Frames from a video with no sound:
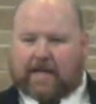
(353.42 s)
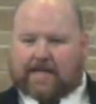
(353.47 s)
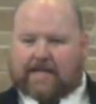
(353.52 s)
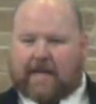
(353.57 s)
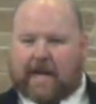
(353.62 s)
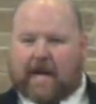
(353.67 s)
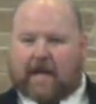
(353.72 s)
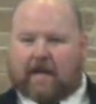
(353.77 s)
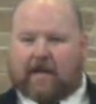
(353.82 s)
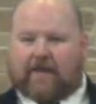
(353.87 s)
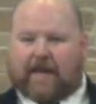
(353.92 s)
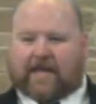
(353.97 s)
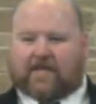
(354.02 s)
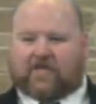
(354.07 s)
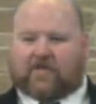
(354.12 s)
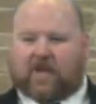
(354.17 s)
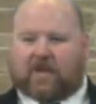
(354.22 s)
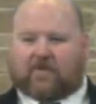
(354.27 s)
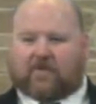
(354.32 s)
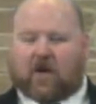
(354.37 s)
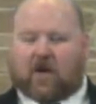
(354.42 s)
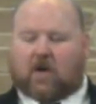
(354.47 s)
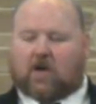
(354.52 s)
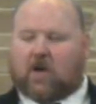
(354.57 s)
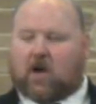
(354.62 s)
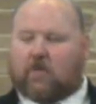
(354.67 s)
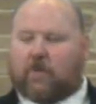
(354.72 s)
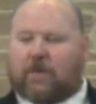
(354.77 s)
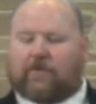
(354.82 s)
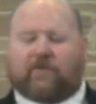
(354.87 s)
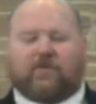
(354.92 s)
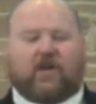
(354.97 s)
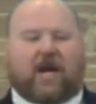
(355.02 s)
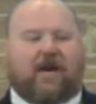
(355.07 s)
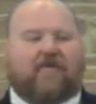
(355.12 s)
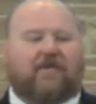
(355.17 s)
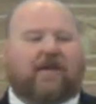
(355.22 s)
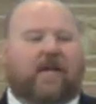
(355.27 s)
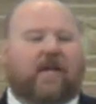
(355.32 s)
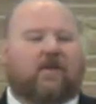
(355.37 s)
tied all that stuff to our car. We were
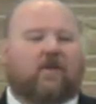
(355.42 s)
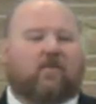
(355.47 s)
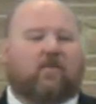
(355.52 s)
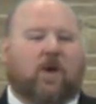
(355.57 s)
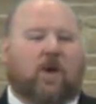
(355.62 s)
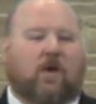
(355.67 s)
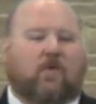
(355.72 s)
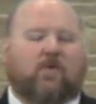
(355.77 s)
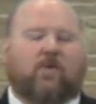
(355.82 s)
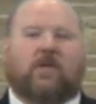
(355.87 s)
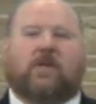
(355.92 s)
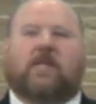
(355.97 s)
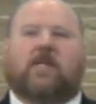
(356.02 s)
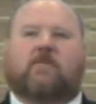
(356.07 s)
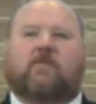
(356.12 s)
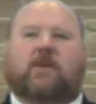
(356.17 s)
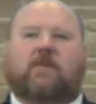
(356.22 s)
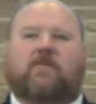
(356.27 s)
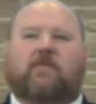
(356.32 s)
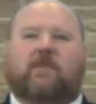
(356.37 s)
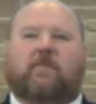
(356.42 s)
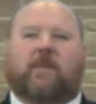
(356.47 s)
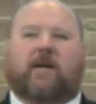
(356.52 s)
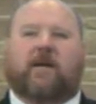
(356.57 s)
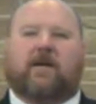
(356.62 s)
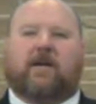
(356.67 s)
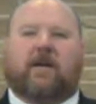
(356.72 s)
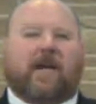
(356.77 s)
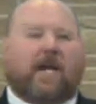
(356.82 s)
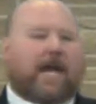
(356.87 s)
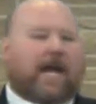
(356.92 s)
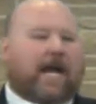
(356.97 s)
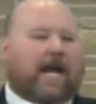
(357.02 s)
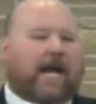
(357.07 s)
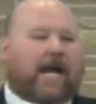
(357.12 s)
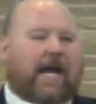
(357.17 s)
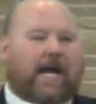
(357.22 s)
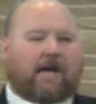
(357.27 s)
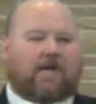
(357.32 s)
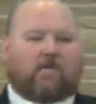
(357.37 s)
driving down the road, looking in the rearview mirror,
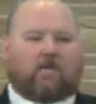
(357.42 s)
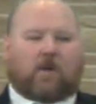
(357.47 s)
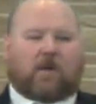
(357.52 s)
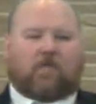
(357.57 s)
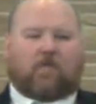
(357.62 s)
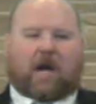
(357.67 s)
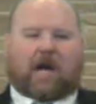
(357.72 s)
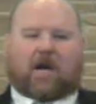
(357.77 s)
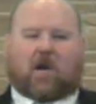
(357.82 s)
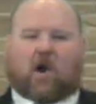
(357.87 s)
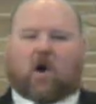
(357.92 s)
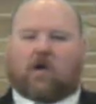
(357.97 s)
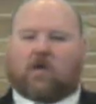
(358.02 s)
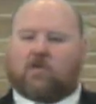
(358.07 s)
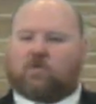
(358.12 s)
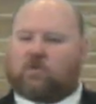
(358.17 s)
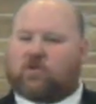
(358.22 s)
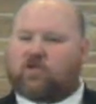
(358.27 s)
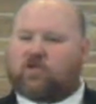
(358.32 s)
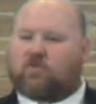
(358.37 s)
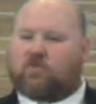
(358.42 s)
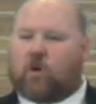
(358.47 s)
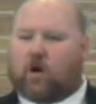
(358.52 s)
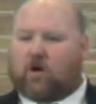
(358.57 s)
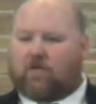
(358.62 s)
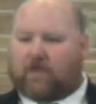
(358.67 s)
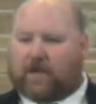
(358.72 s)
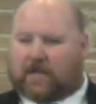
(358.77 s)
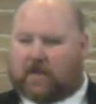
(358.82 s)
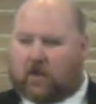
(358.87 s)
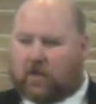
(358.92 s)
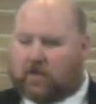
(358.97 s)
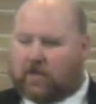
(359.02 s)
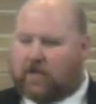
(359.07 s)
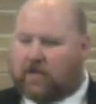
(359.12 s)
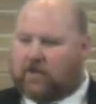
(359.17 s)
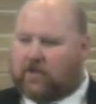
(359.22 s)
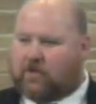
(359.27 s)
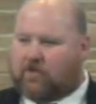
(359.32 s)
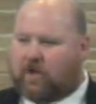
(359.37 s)
and I was wondering why cars were swerving, going
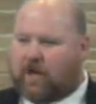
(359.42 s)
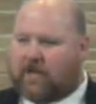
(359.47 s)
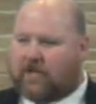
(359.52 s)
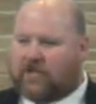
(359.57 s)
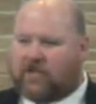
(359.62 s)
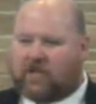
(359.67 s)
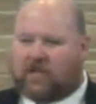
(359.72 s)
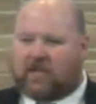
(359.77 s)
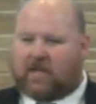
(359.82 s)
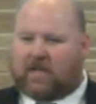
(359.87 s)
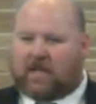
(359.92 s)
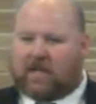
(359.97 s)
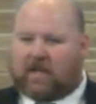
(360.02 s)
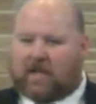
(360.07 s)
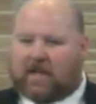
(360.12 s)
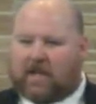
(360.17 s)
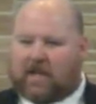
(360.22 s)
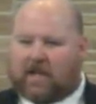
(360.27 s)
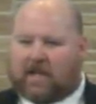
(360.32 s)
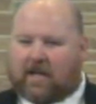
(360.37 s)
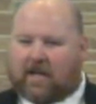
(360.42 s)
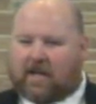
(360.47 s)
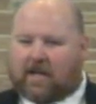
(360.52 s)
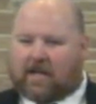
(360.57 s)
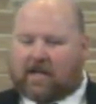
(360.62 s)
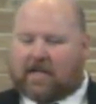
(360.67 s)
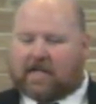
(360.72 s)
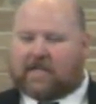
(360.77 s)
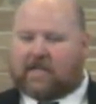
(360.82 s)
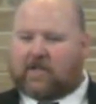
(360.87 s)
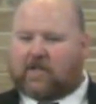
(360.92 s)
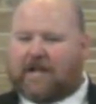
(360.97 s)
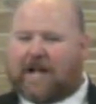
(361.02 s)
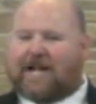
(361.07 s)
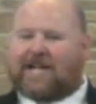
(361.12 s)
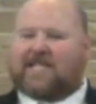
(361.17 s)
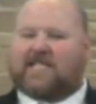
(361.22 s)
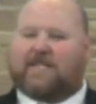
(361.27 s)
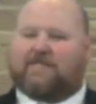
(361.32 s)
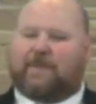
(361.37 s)
the other direction, because it looked
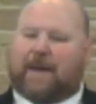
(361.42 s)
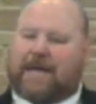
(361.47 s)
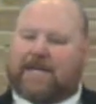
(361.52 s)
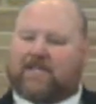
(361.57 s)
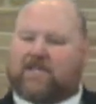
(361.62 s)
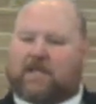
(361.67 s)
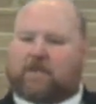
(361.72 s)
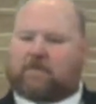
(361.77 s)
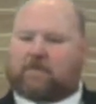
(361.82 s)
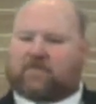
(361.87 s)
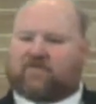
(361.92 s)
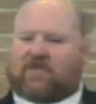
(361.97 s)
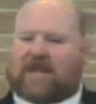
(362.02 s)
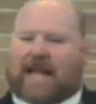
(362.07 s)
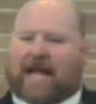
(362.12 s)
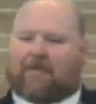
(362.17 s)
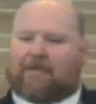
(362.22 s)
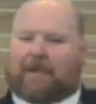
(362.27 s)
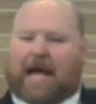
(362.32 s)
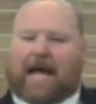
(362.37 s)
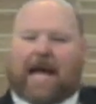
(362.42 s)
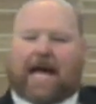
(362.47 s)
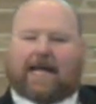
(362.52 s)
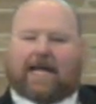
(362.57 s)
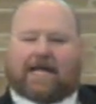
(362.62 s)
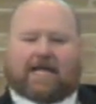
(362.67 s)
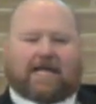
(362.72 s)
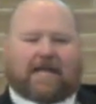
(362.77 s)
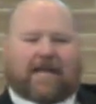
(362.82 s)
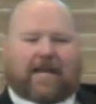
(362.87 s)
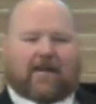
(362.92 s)
like a spaceship was flying behind us. I